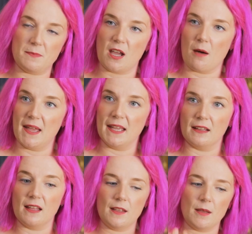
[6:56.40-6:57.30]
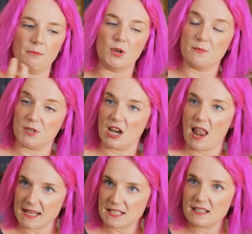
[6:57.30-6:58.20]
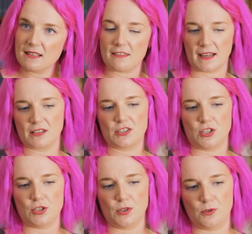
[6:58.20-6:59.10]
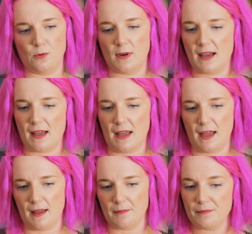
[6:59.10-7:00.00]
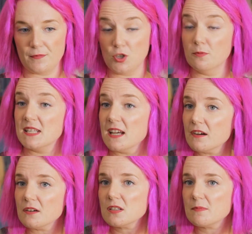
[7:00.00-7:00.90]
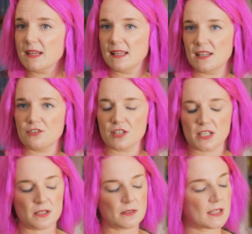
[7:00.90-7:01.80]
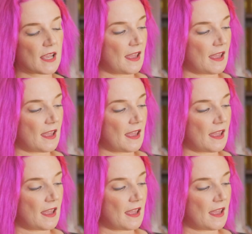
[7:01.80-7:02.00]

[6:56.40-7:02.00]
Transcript: becoming much, much lighter thanks to uh, new materials being introduced.